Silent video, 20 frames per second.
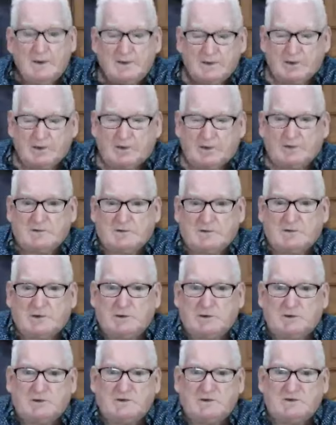The
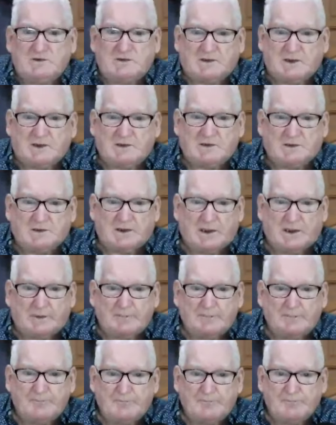Constitution states that.
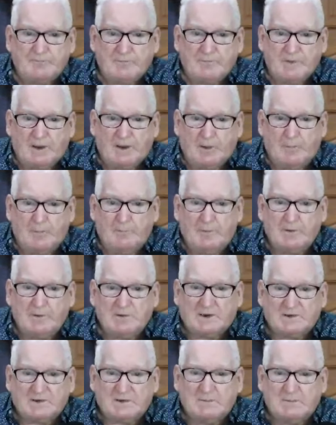No,
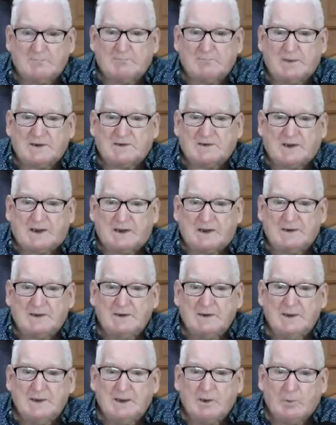doesn't matter
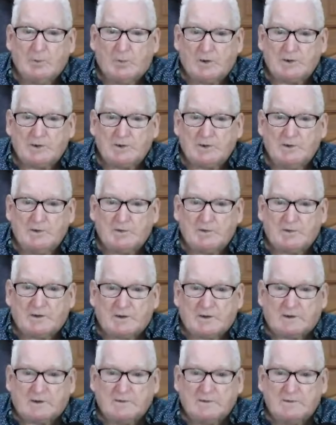what you
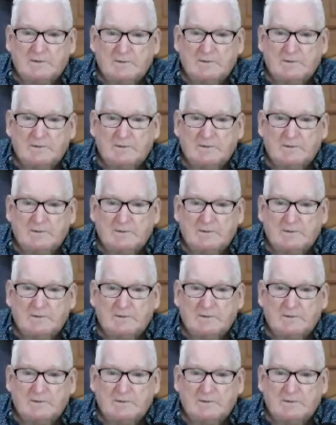think.